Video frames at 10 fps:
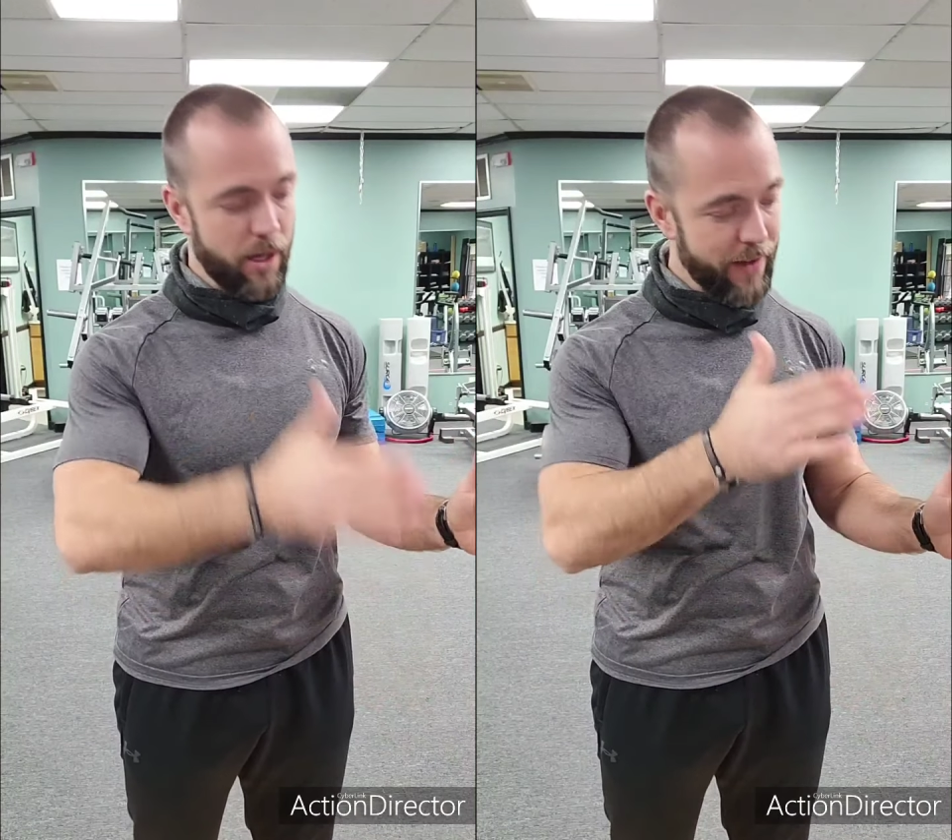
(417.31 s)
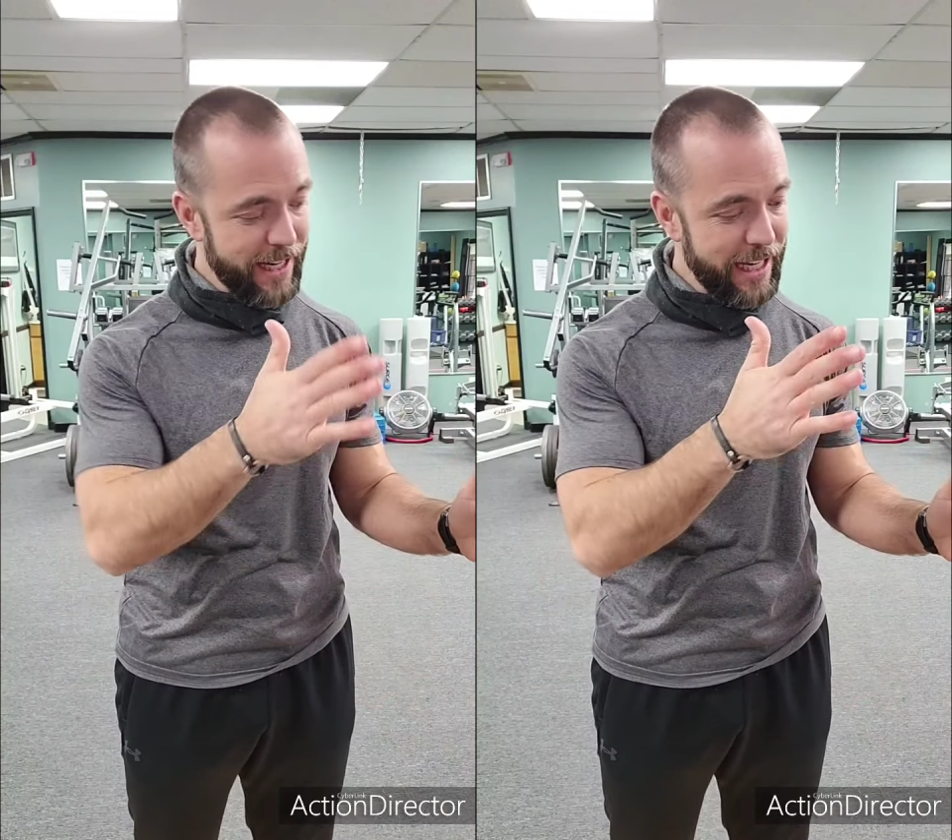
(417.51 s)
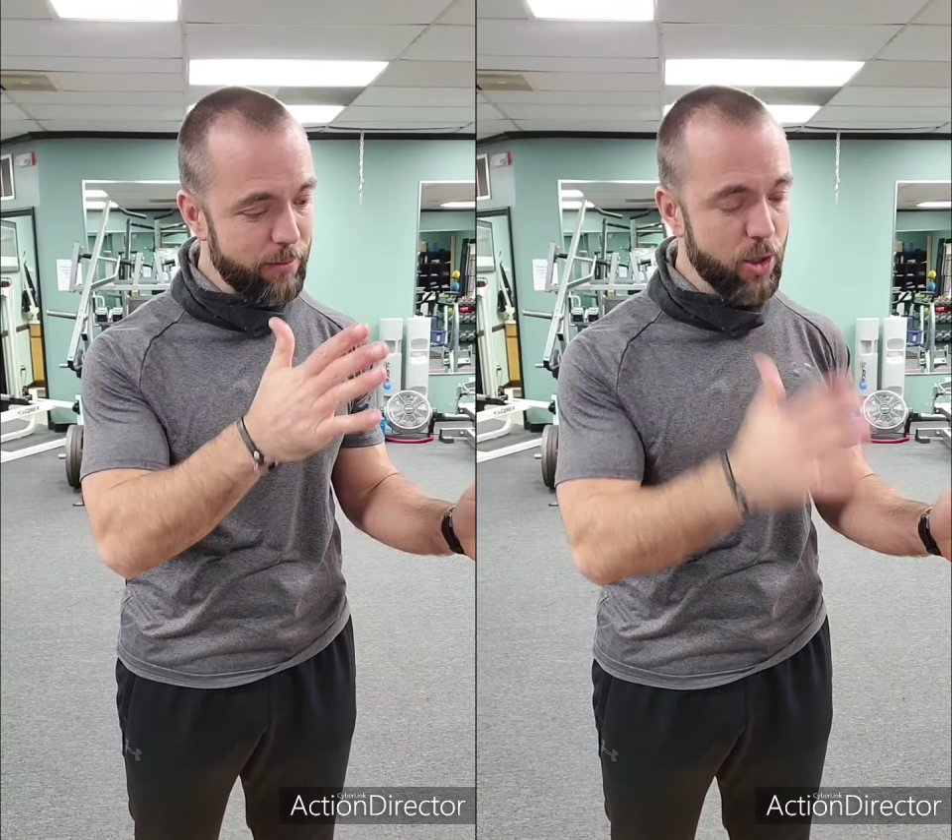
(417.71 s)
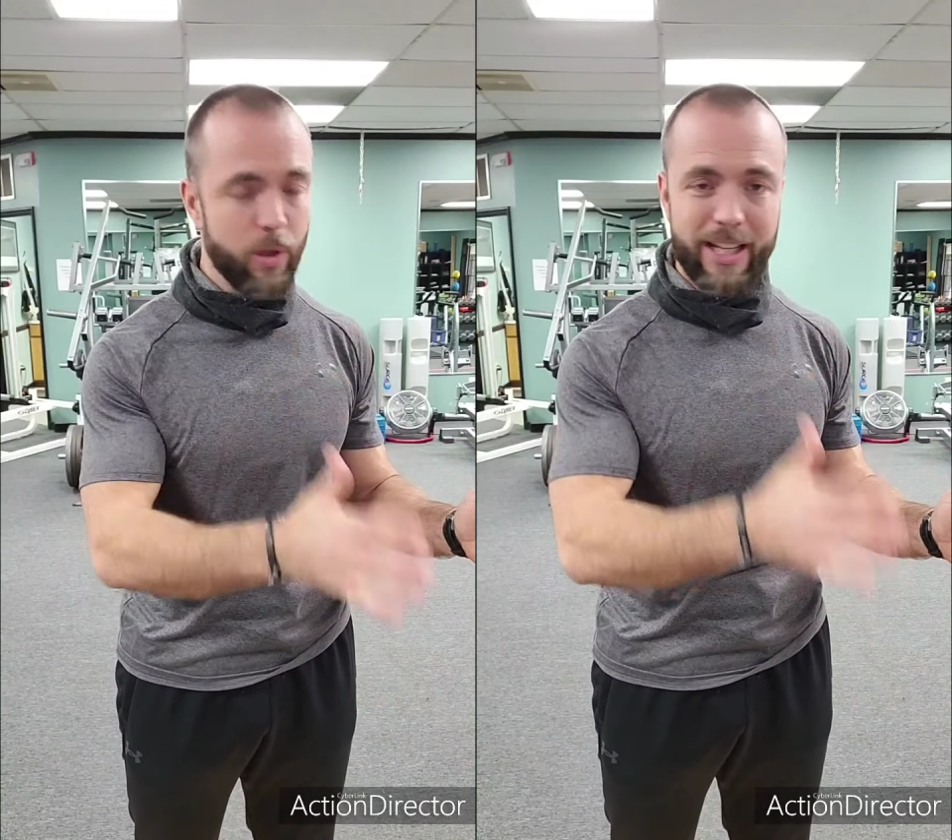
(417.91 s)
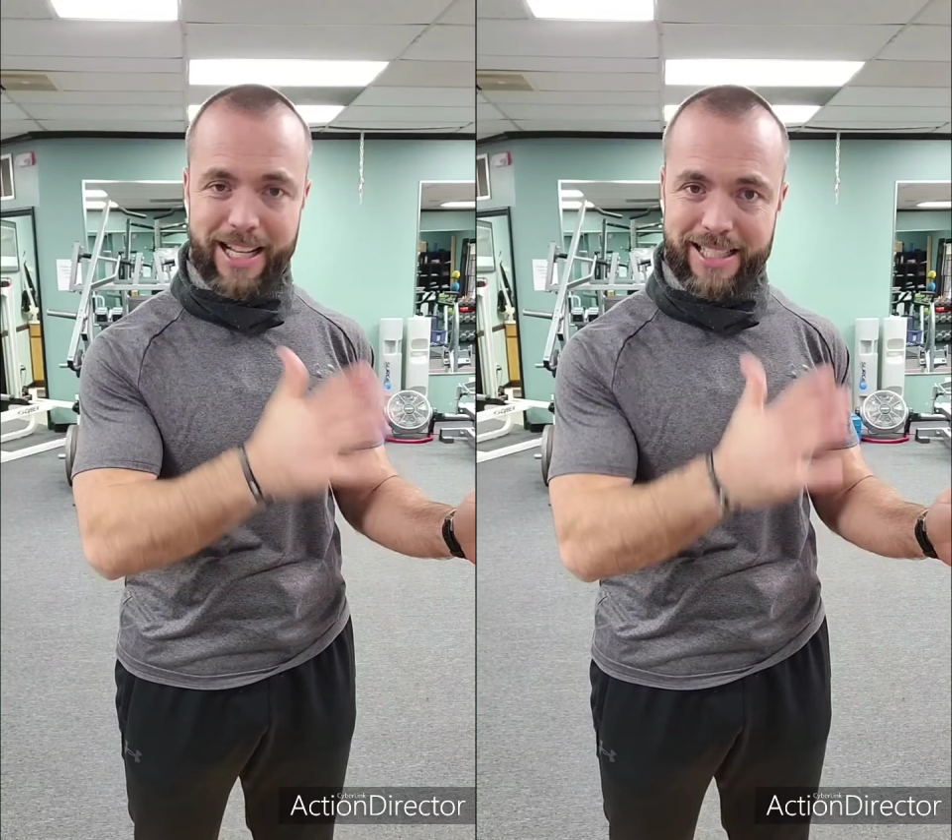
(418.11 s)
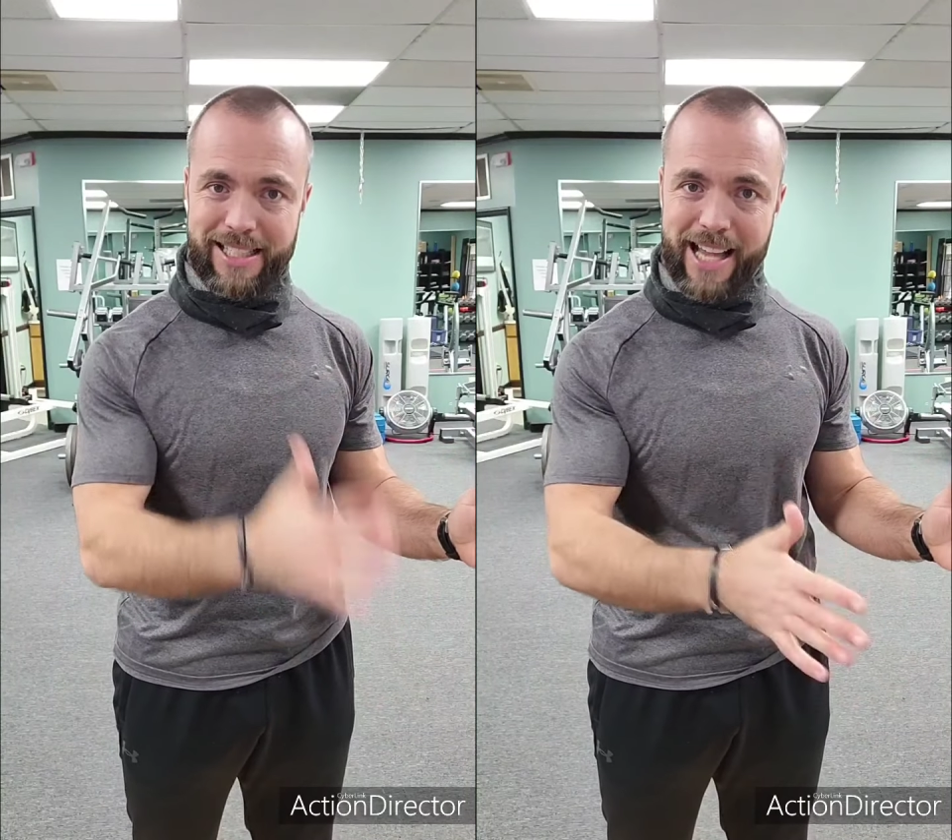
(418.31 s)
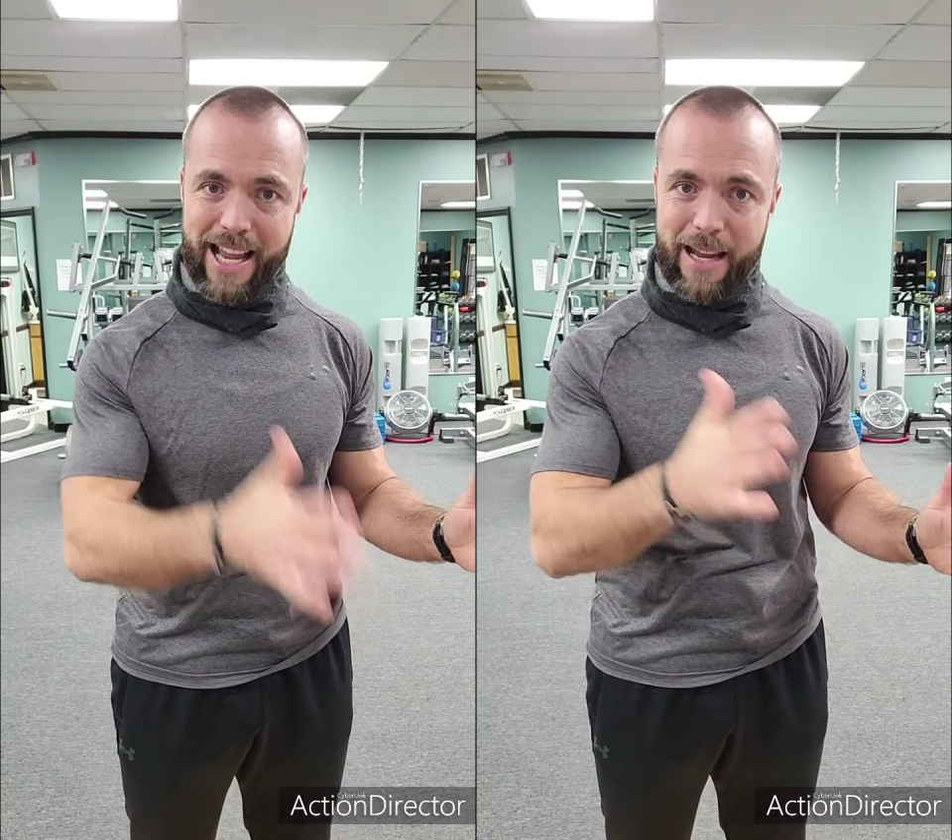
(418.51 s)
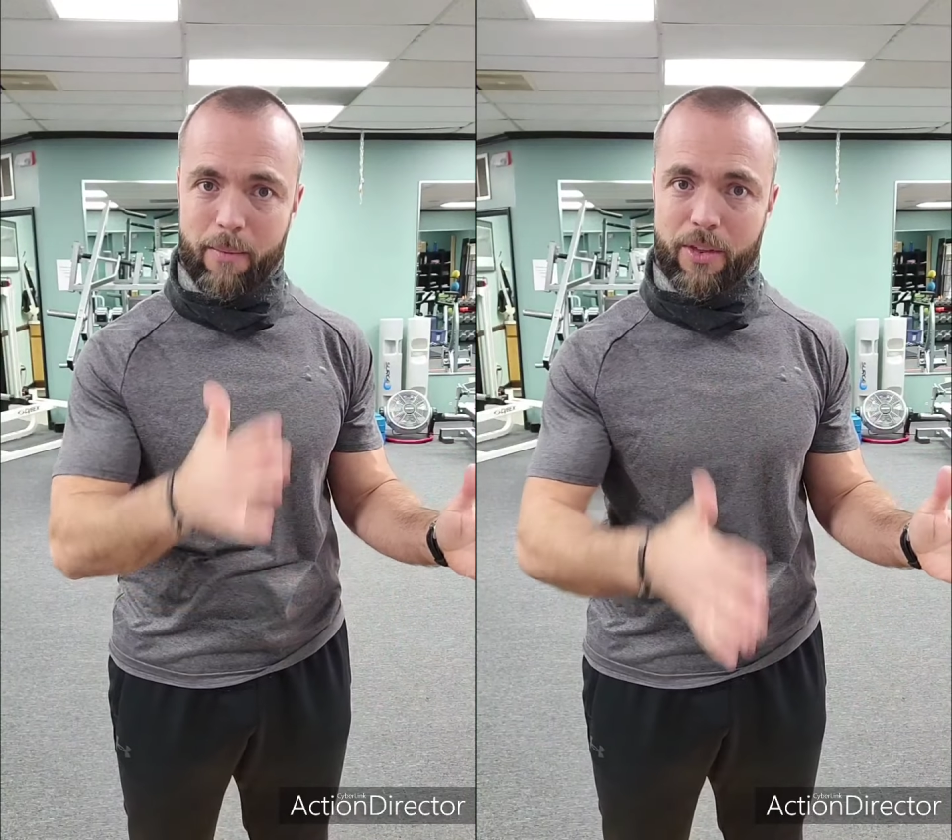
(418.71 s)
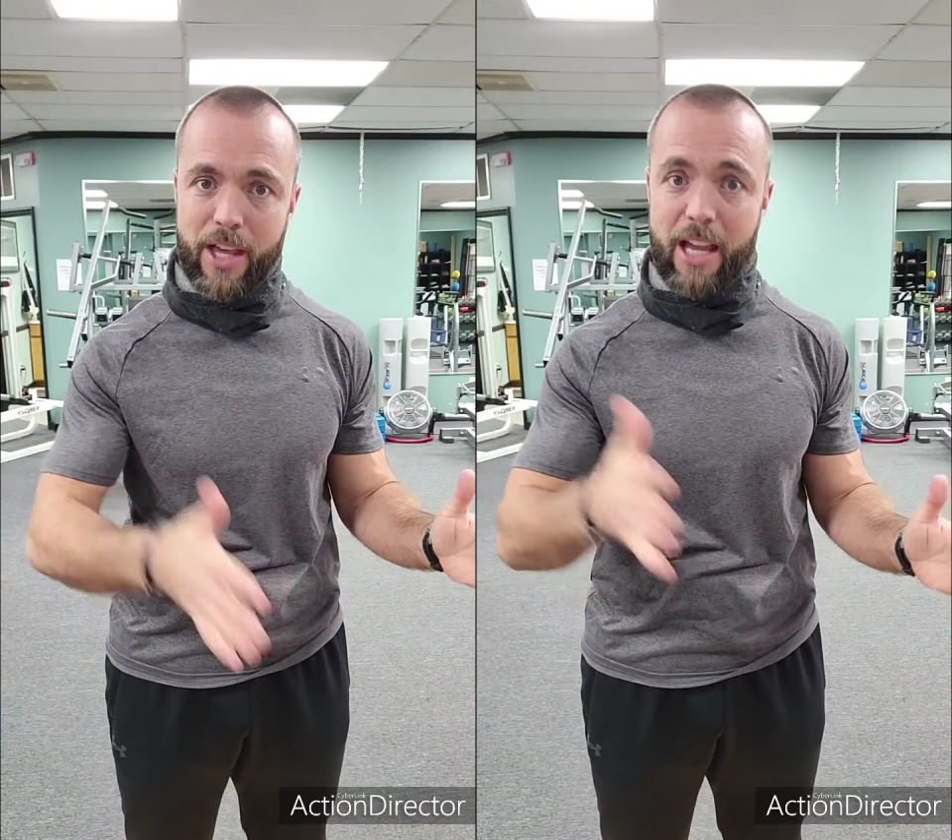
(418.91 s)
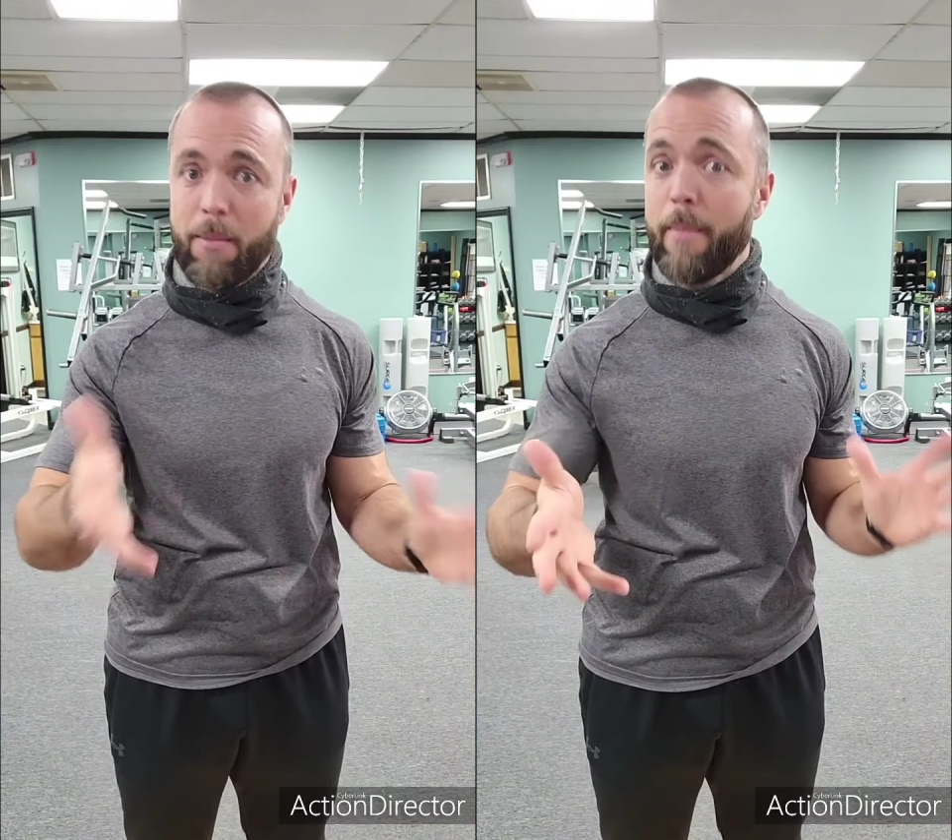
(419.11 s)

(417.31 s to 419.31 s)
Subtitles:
But if I keep doing that same thing,